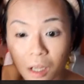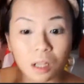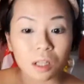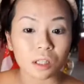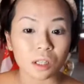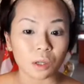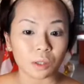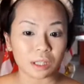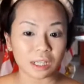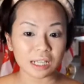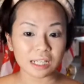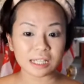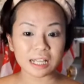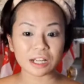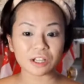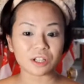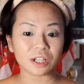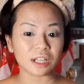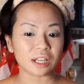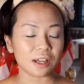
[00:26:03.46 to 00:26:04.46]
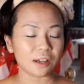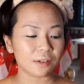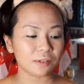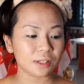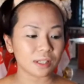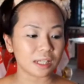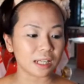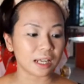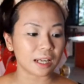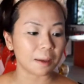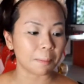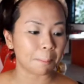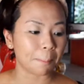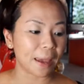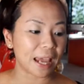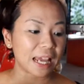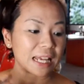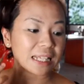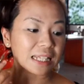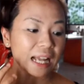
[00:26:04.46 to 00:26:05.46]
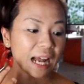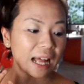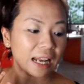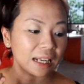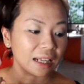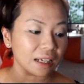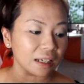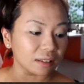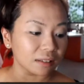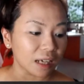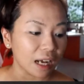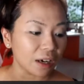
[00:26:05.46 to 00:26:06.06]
so this actually gives the base color.